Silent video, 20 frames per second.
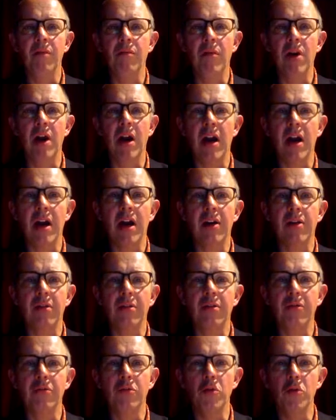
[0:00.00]
where
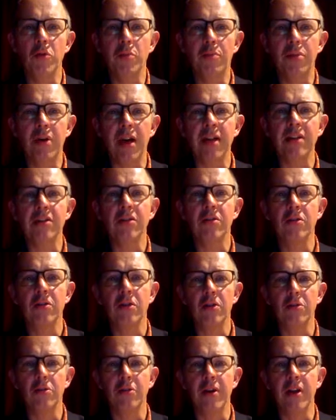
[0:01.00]
through practical
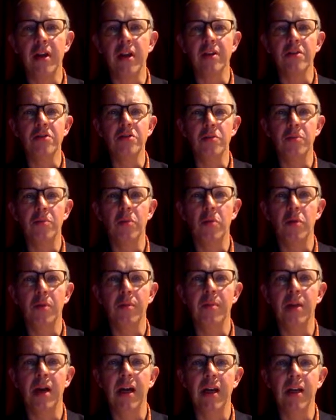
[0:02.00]
learning
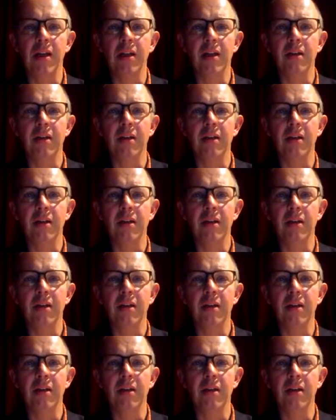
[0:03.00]
supported by